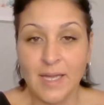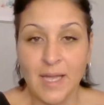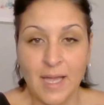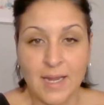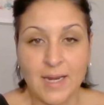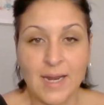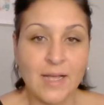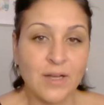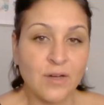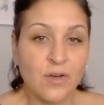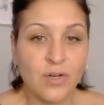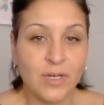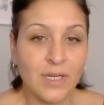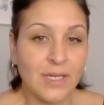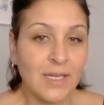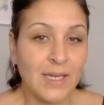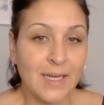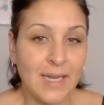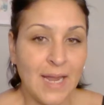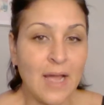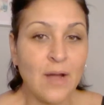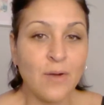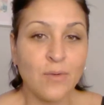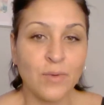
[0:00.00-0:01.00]
and I couldn't
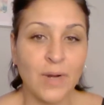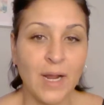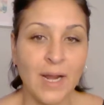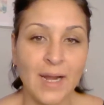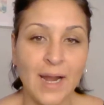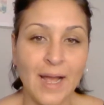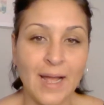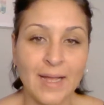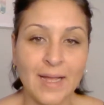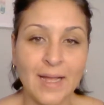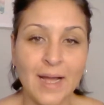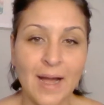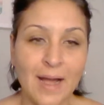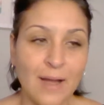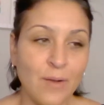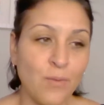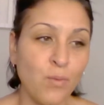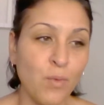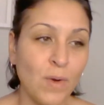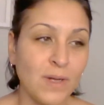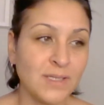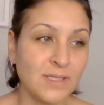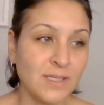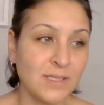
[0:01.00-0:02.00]
get out, and I
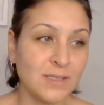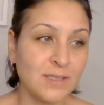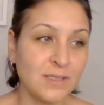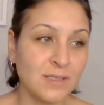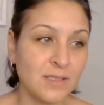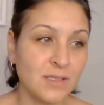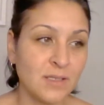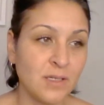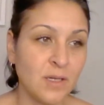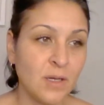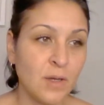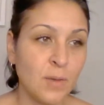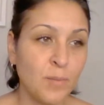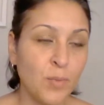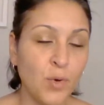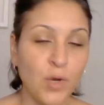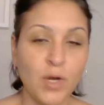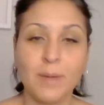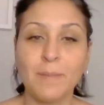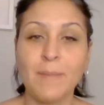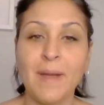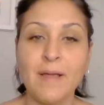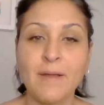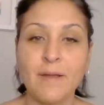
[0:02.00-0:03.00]
wasn't
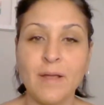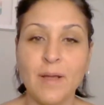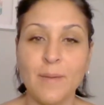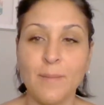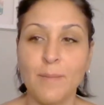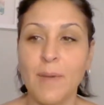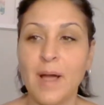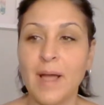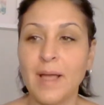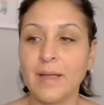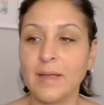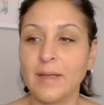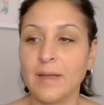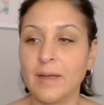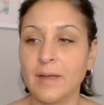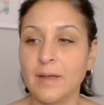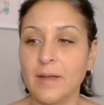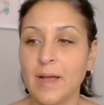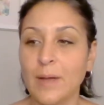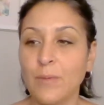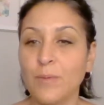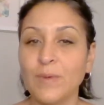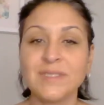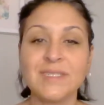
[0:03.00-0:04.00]
putting
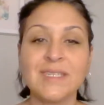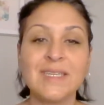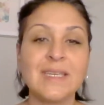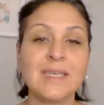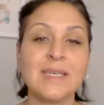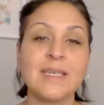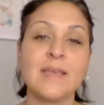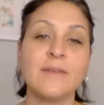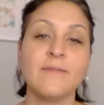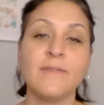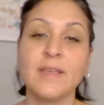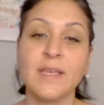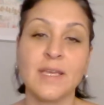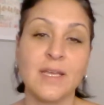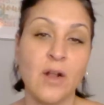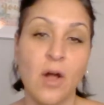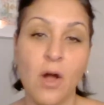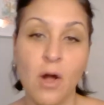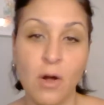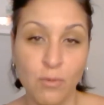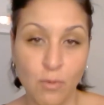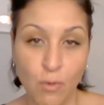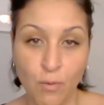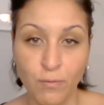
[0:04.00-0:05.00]
I wasn't giving it
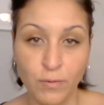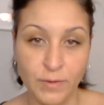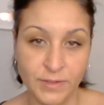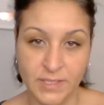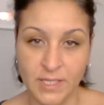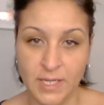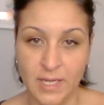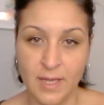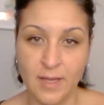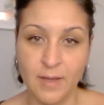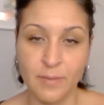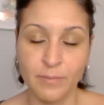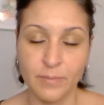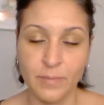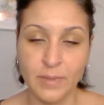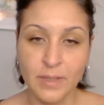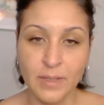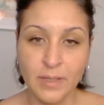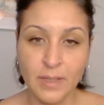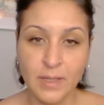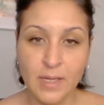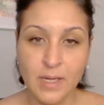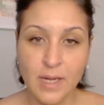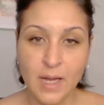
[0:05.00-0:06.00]
all over to him.
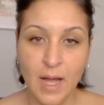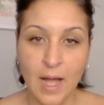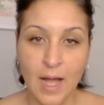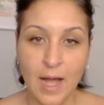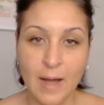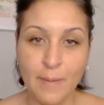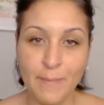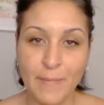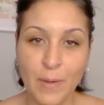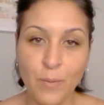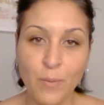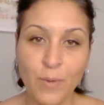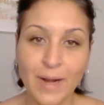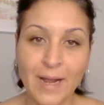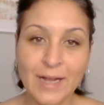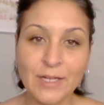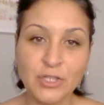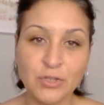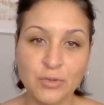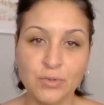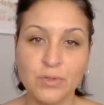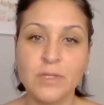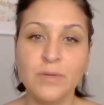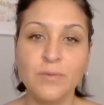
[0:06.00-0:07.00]
And when I
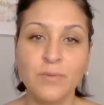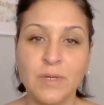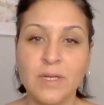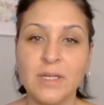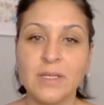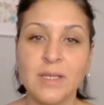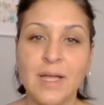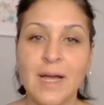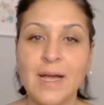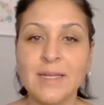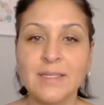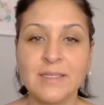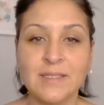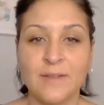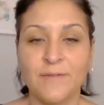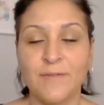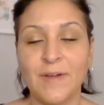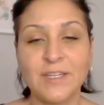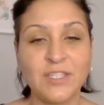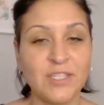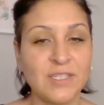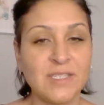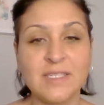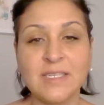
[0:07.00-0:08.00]
truly realized, if
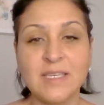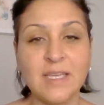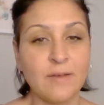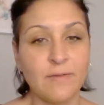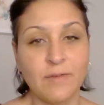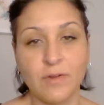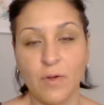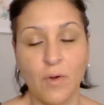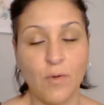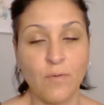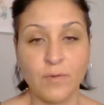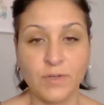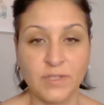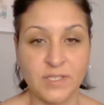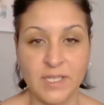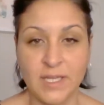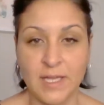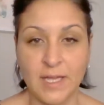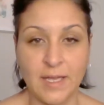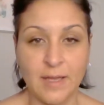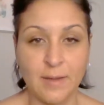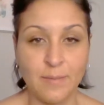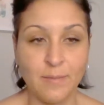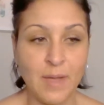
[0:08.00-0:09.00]
I just give it over to
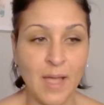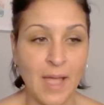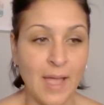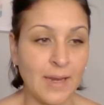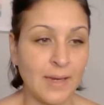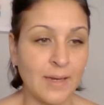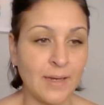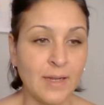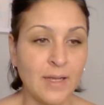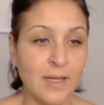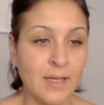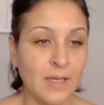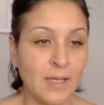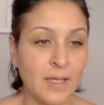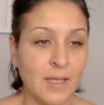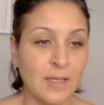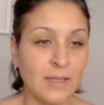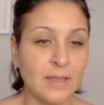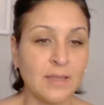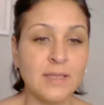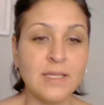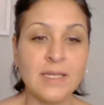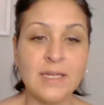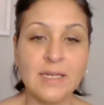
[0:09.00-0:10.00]
him and
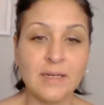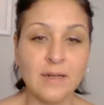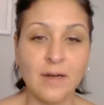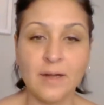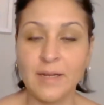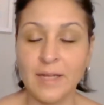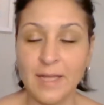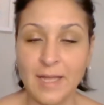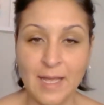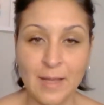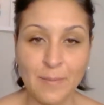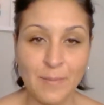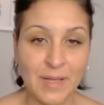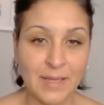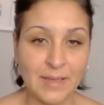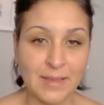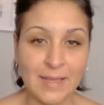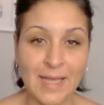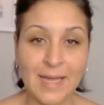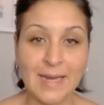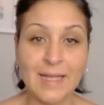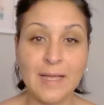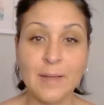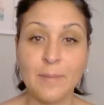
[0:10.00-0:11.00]
lean on him
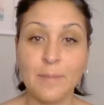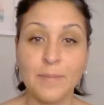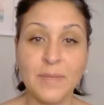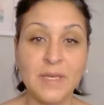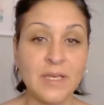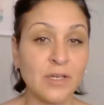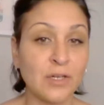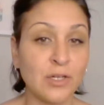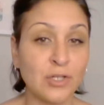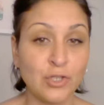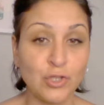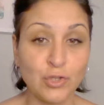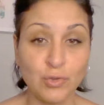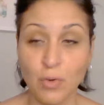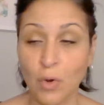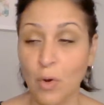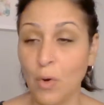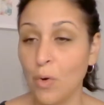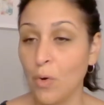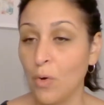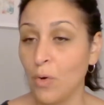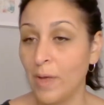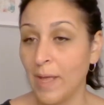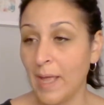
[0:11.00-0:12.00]
and let him be in
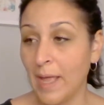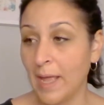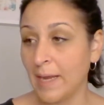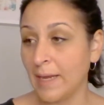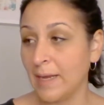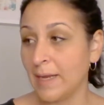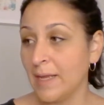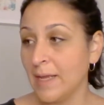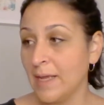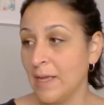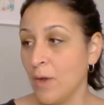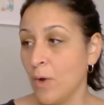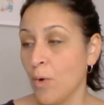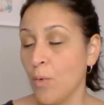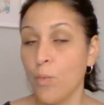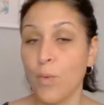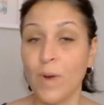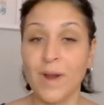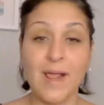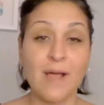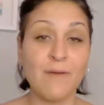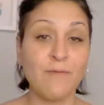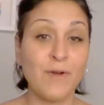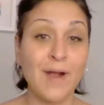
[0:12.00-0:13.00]
control, and
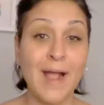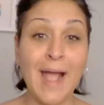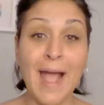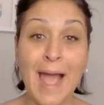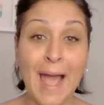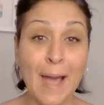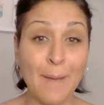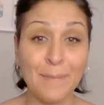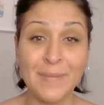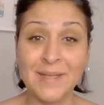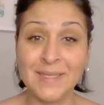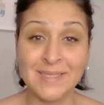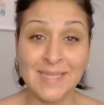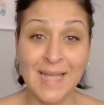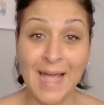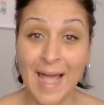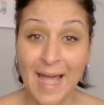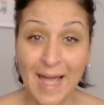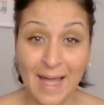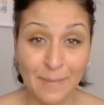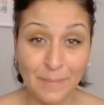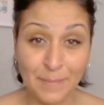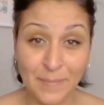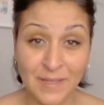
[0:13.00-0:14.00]
whatever happens
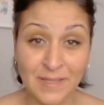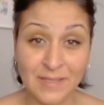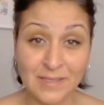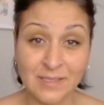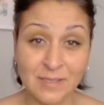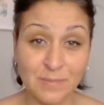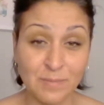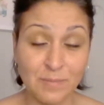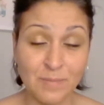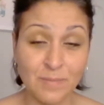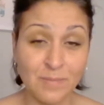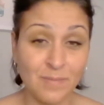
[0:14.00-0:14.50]
happens,